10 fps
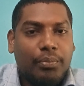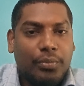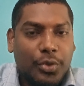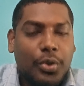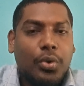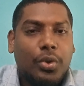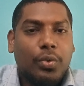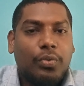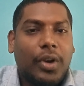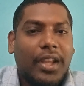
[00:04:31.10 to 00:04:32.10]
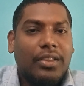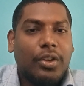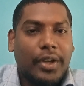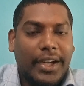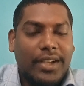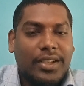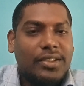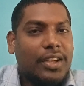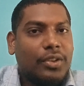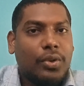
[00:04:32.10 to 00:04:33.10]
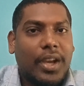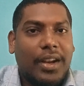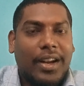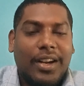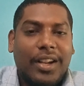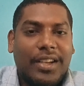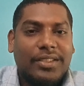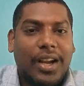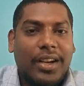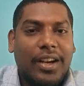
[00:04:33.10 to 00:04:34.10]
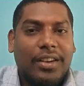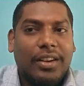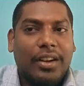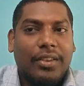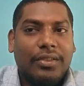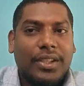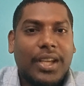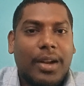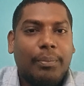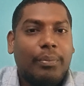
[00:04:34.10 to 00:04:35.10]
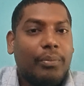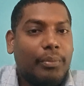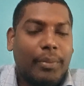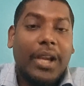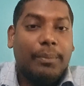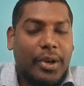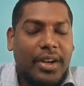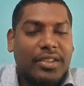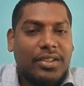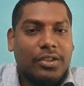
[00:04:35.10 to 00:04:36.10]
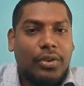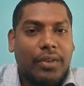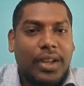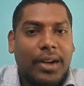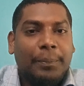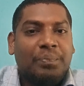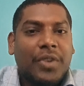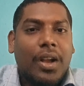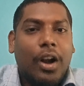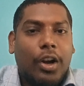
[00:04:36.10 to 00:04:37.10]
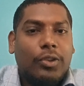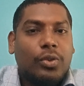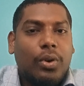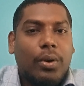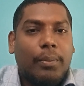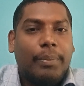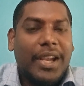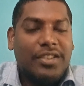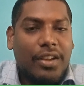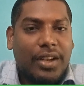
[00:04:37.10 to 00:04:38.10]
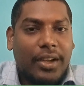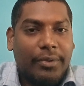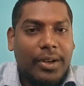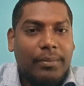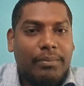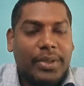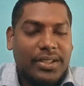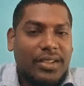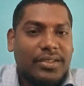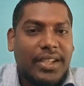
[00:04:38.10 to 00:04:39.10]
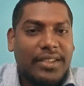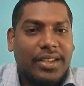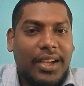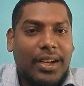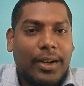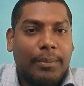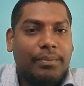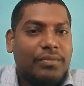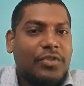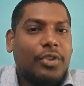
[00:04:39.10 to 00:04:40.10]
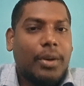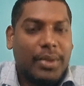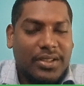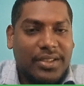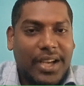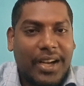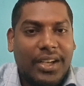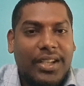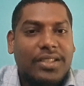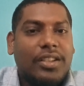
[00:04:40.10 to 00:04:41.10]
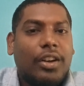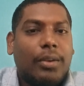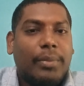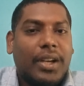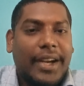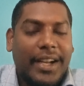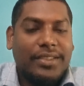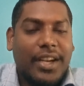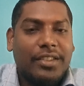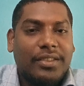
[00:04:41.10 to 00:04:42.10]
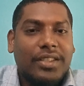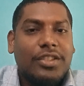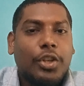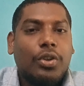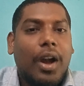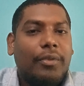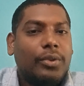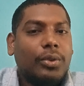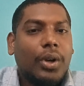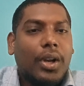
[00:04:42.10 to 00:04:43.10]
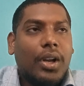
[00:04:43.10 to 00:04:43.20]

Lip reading: you to find the data sets, and you can analyze that, and we can make predictions out of that. Also, based on the different business needs, like for a business analyst or a data scientist, you have to